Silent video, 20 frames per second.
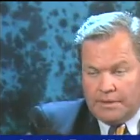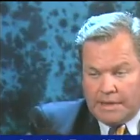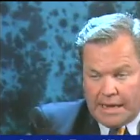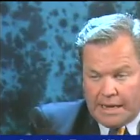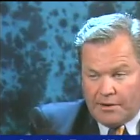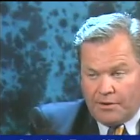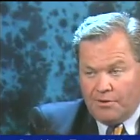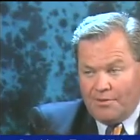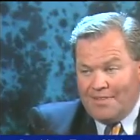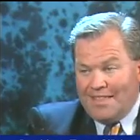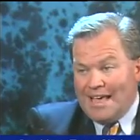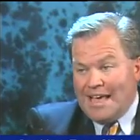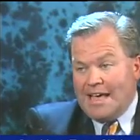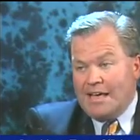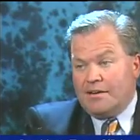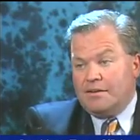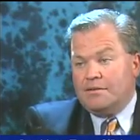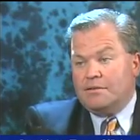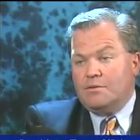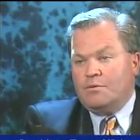Not only
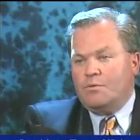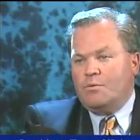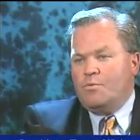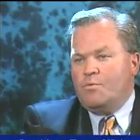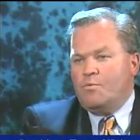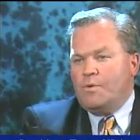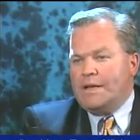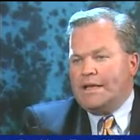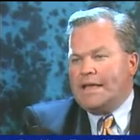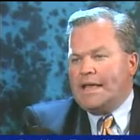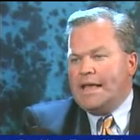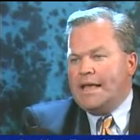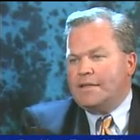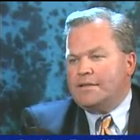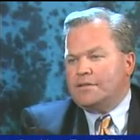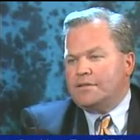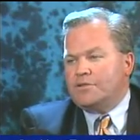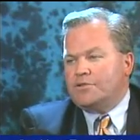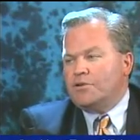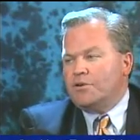that, we
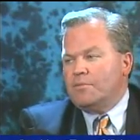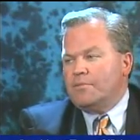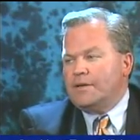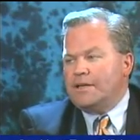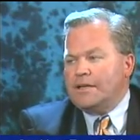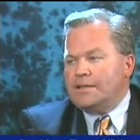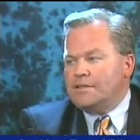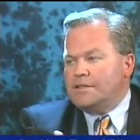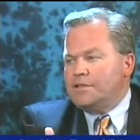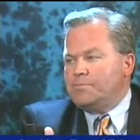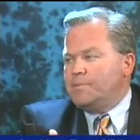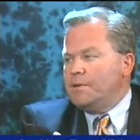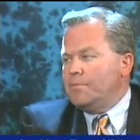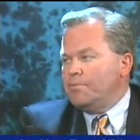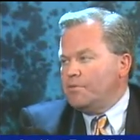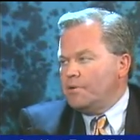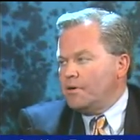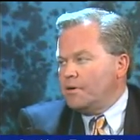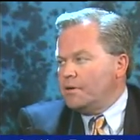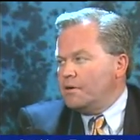can't determine that these
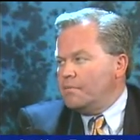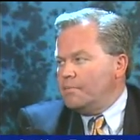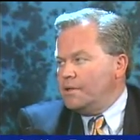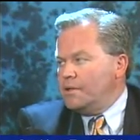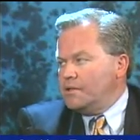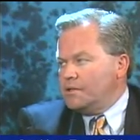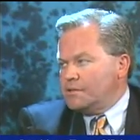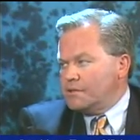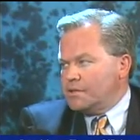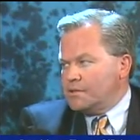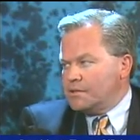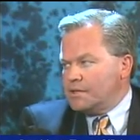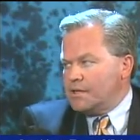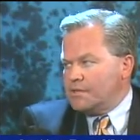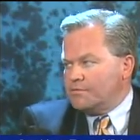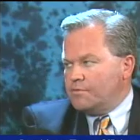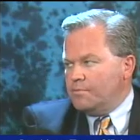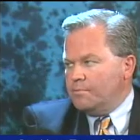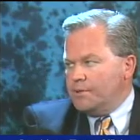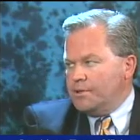people are going to be the
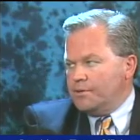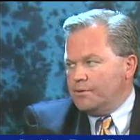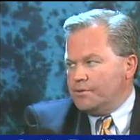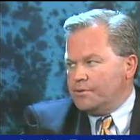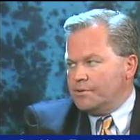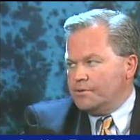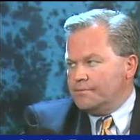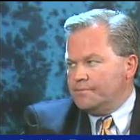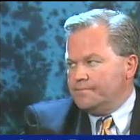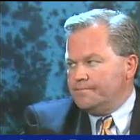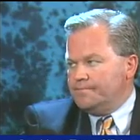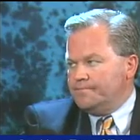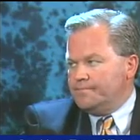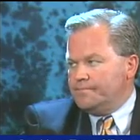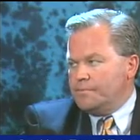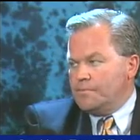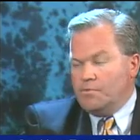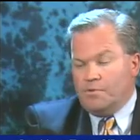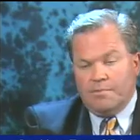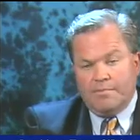successful bidders. Okay.
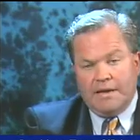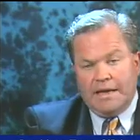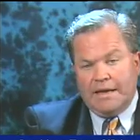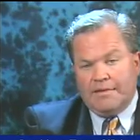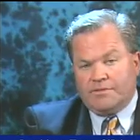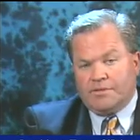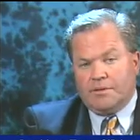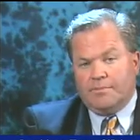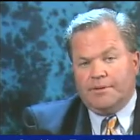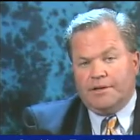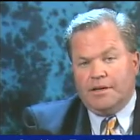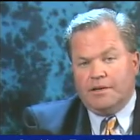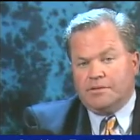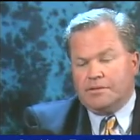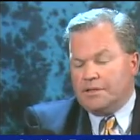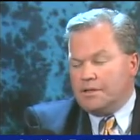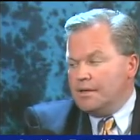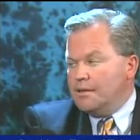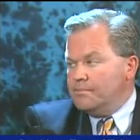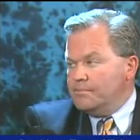We may have somebody else
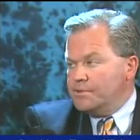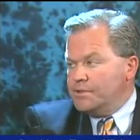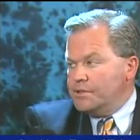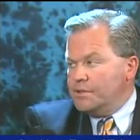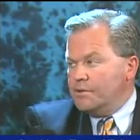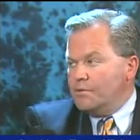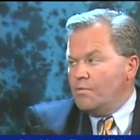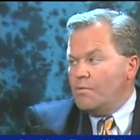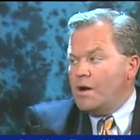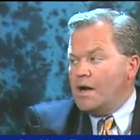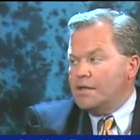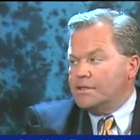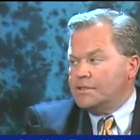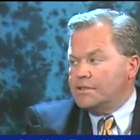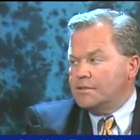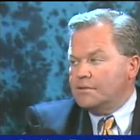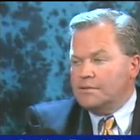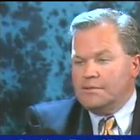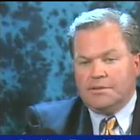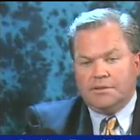that comes in and wants
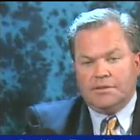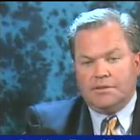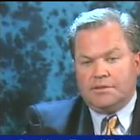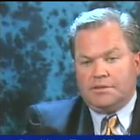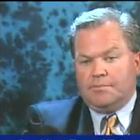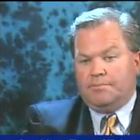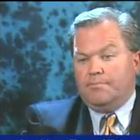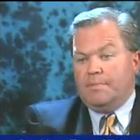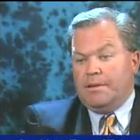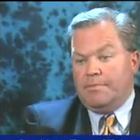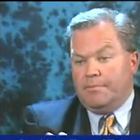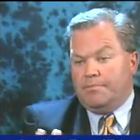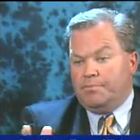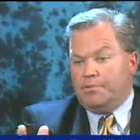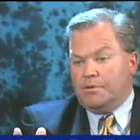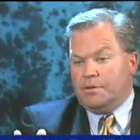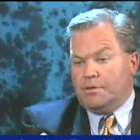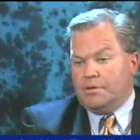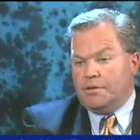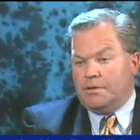it to maybe
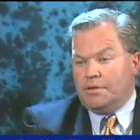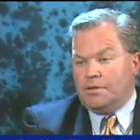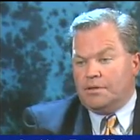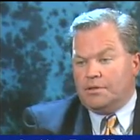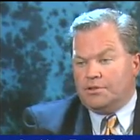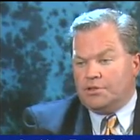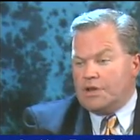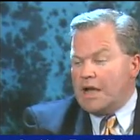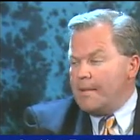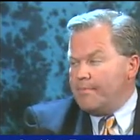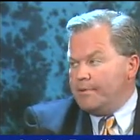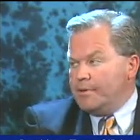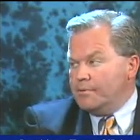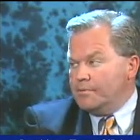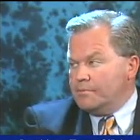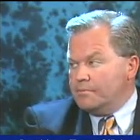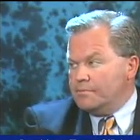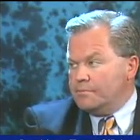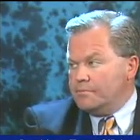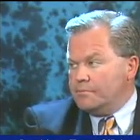put a, a
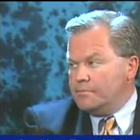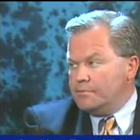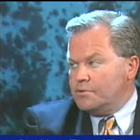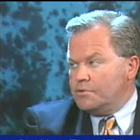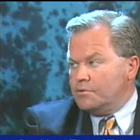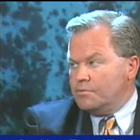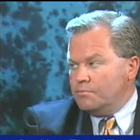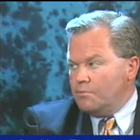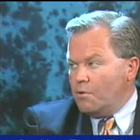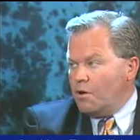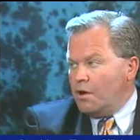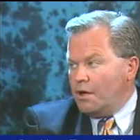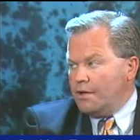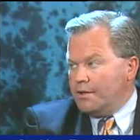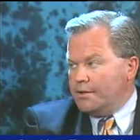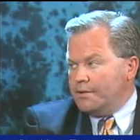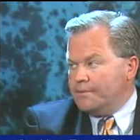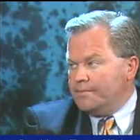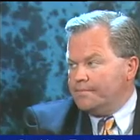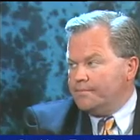shopping. So no playing
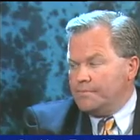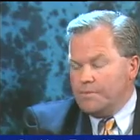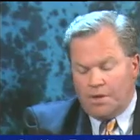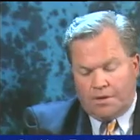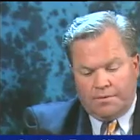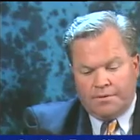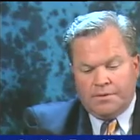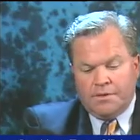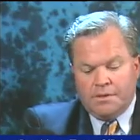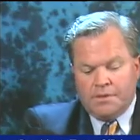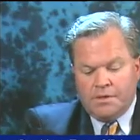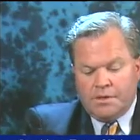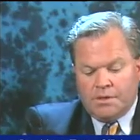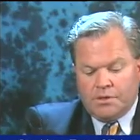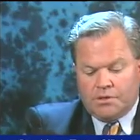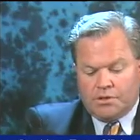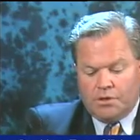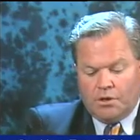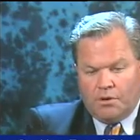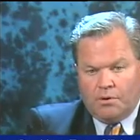favorites. No.
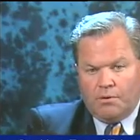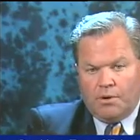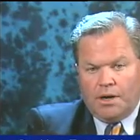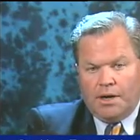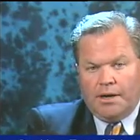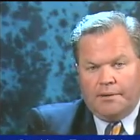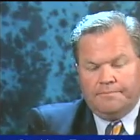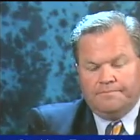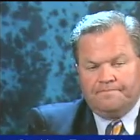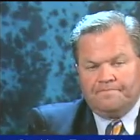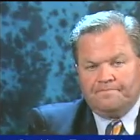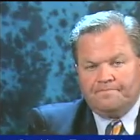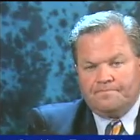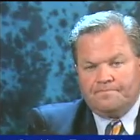So um,